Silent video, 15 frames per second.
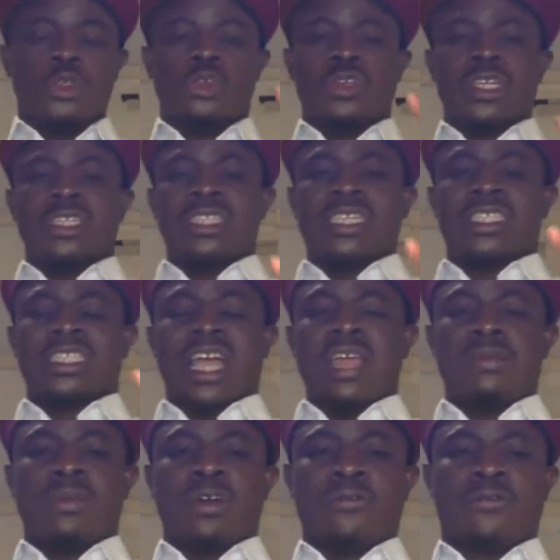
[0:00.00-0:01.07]
during the
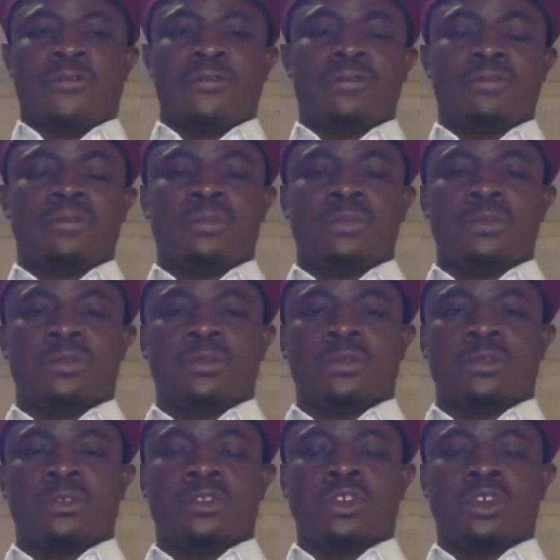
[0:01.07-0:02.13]
time of
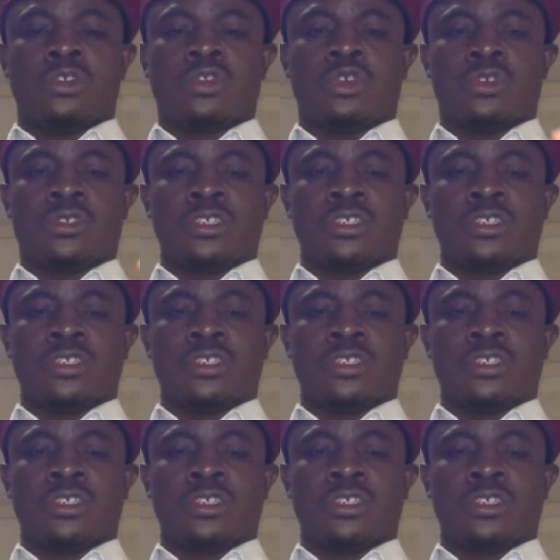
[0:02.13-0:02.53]
Dr.